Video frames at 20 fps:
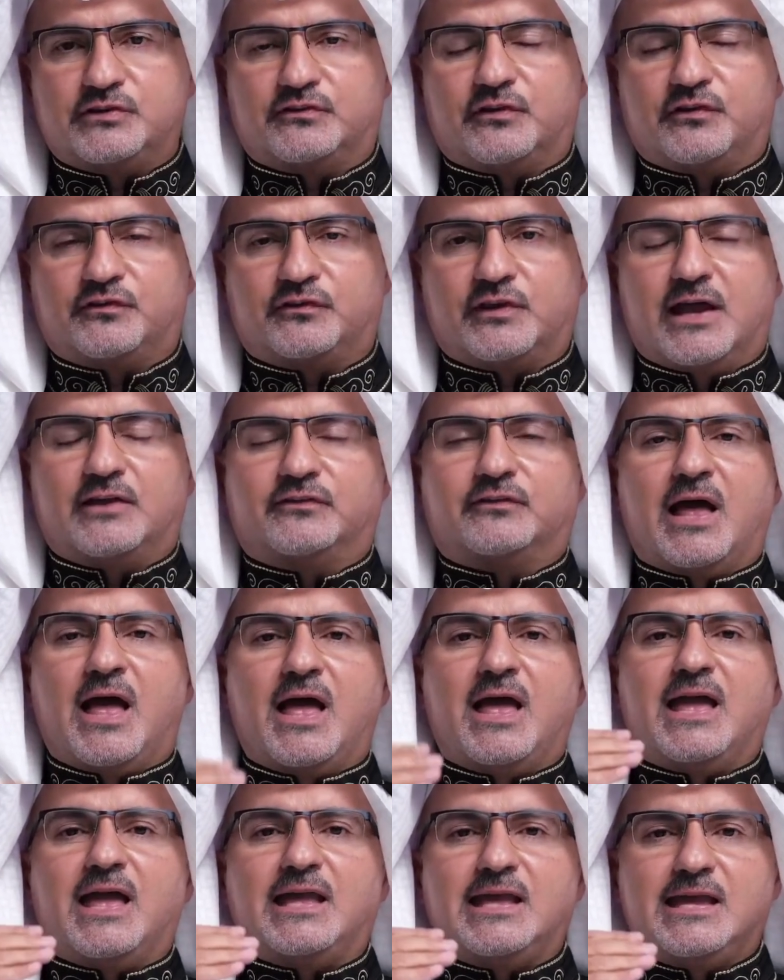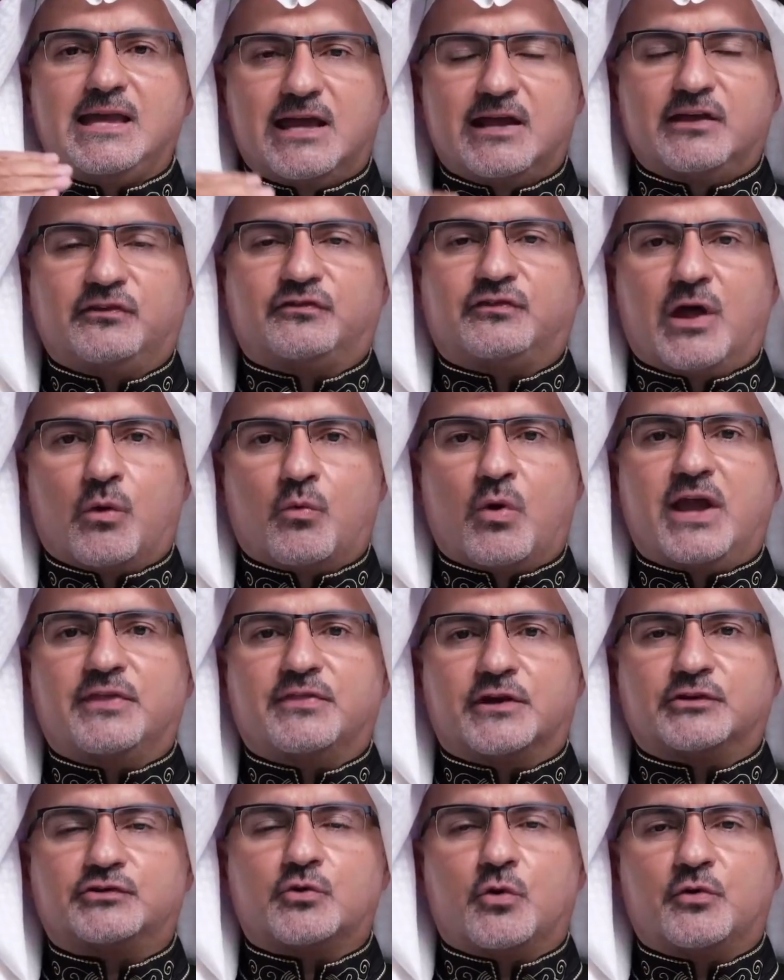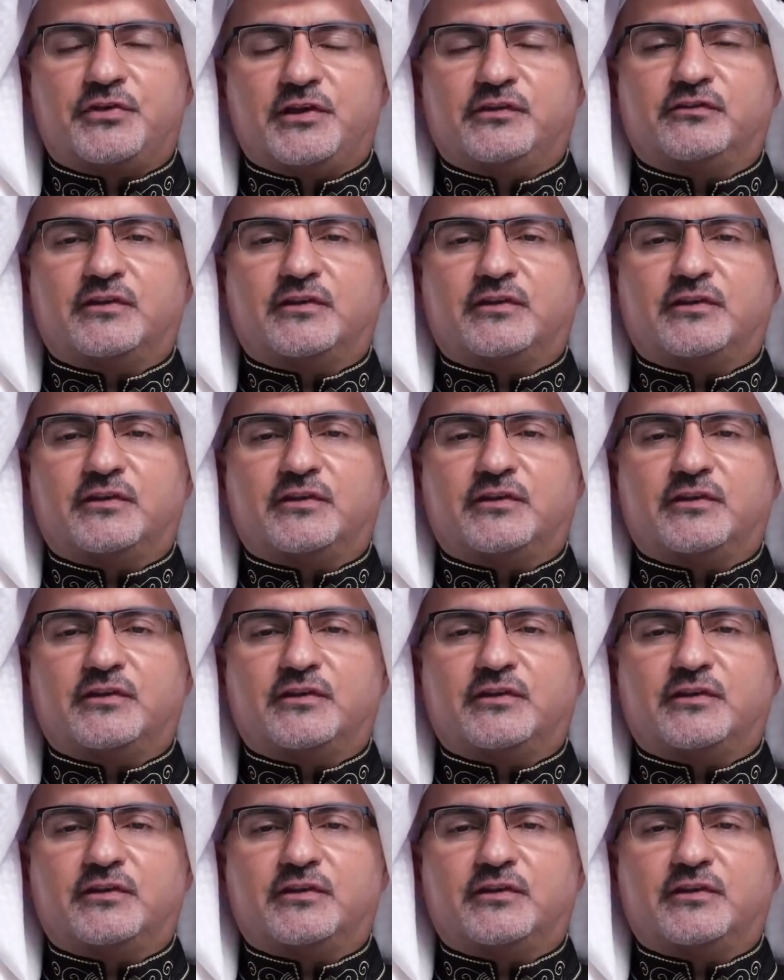Jesus says, He is the way, the truth.